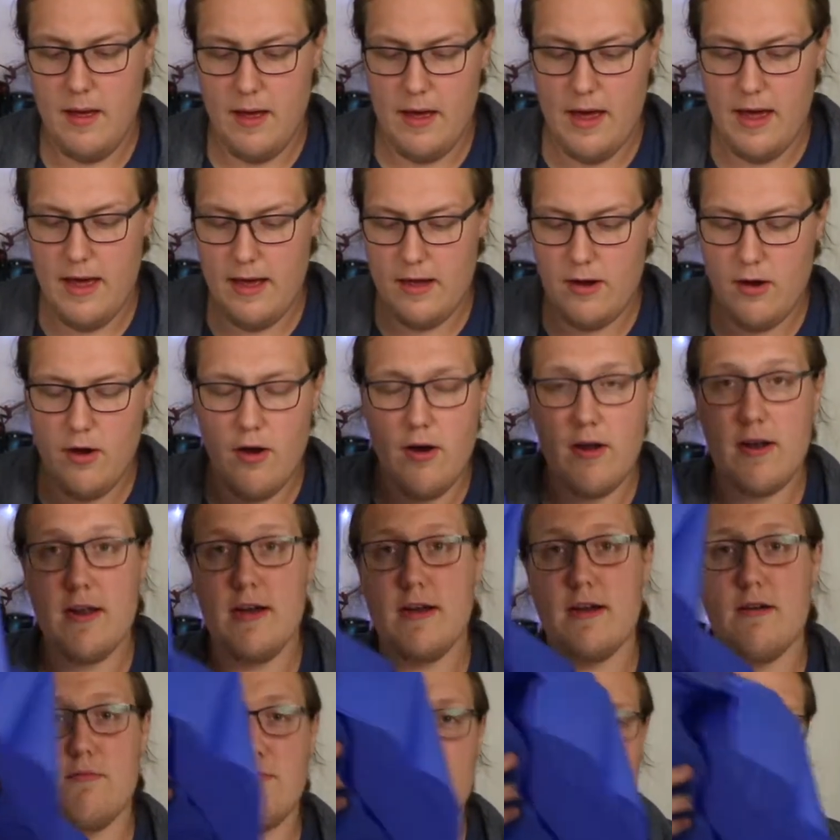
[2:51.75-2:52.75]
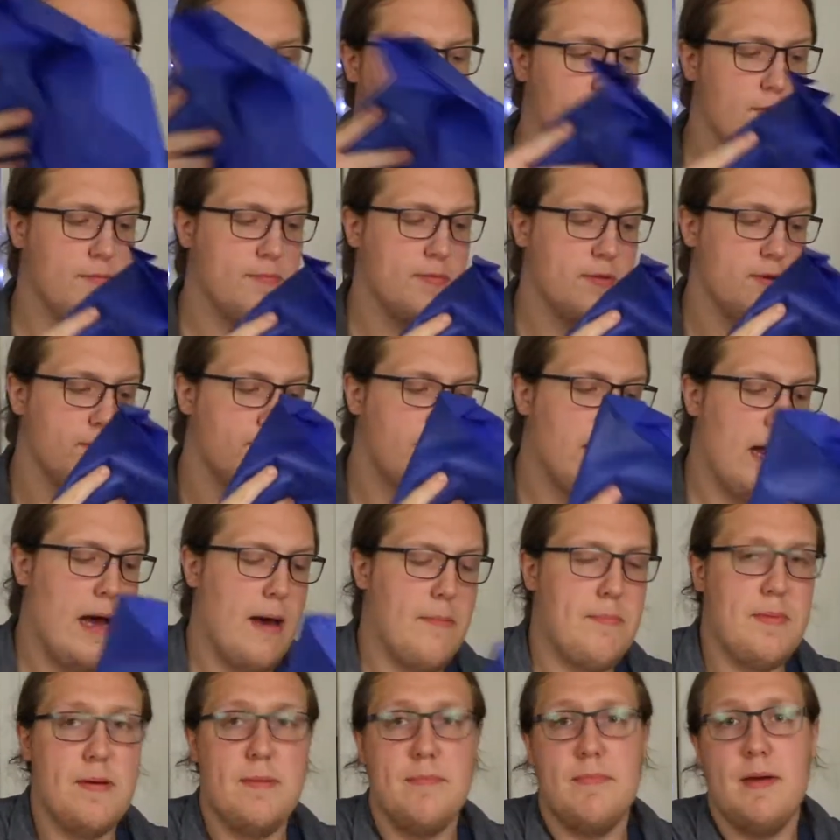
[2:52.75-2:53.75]
iconic royal blue
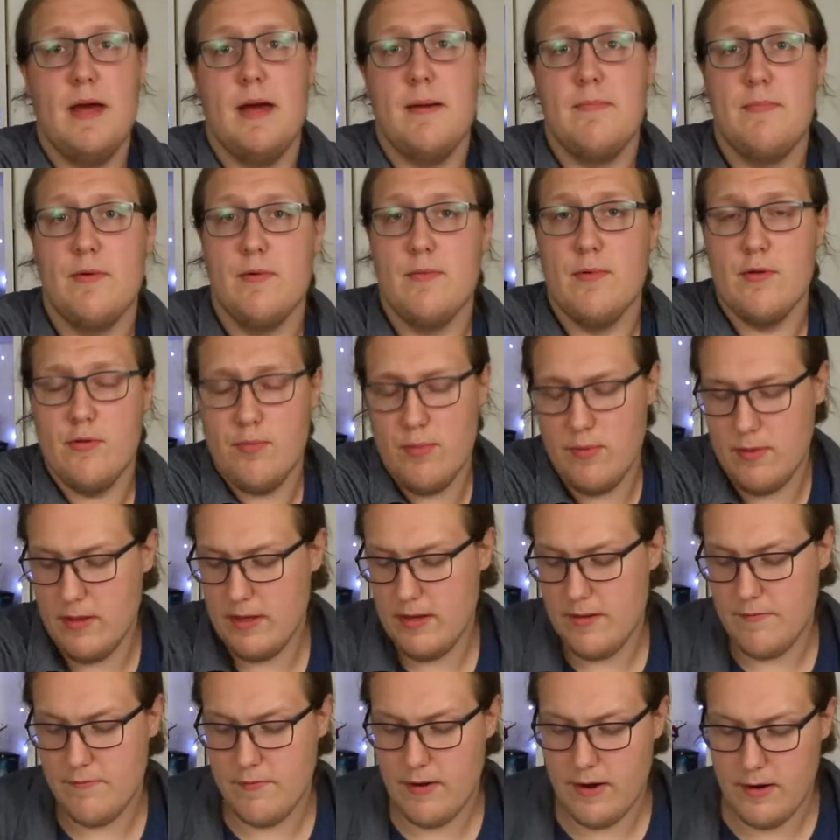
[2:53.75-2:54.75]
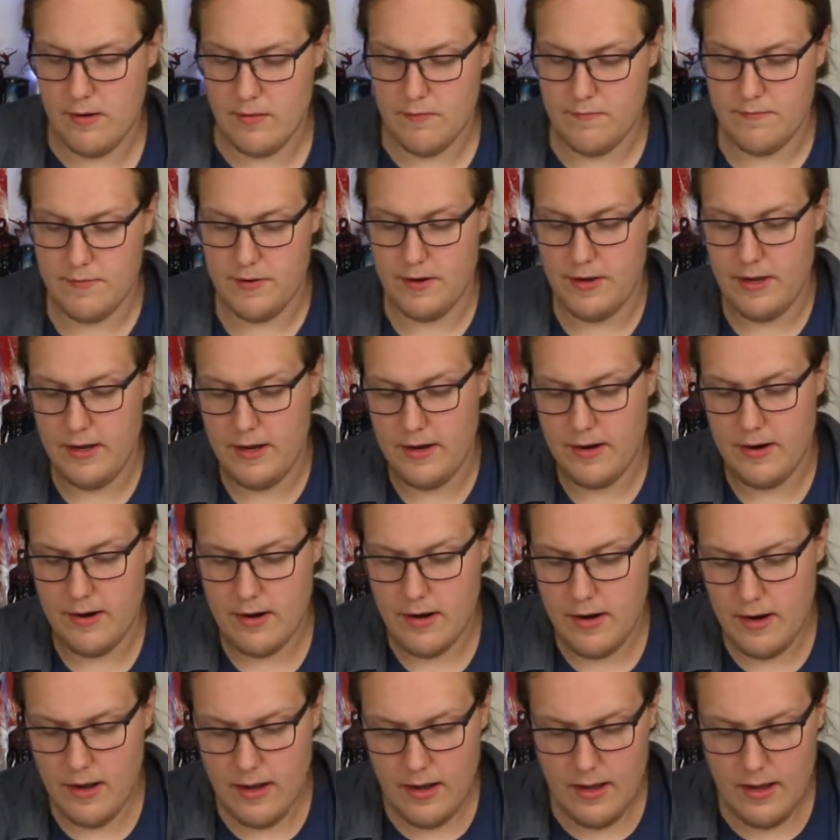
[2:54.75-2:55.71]
wrapping paper, which we'll leave right over here.